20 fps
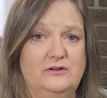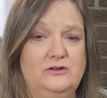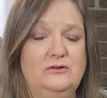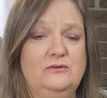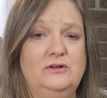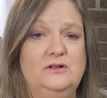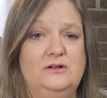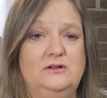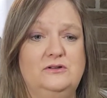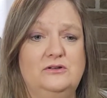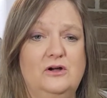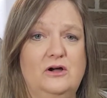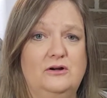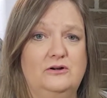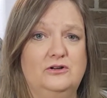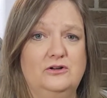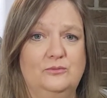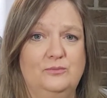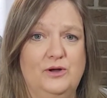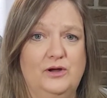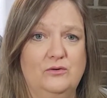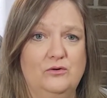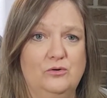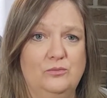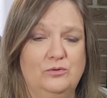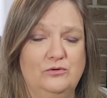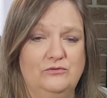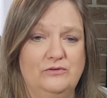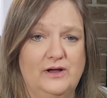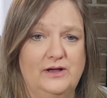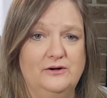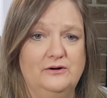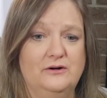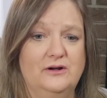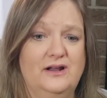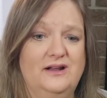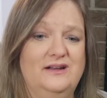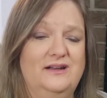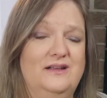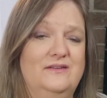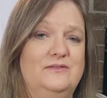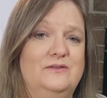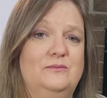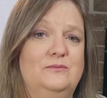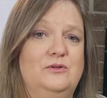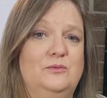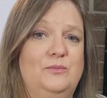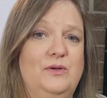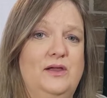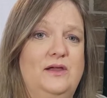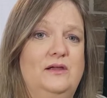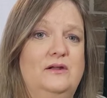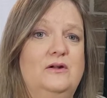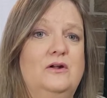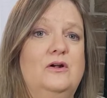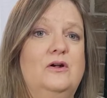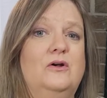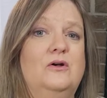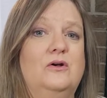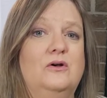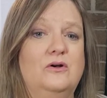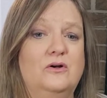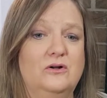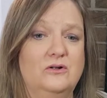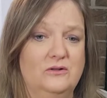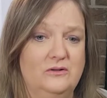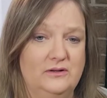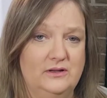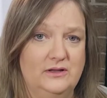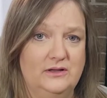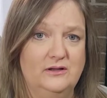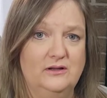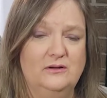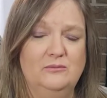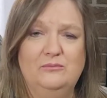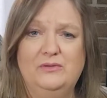You need to talk to your payroll provider and get them to pay it early.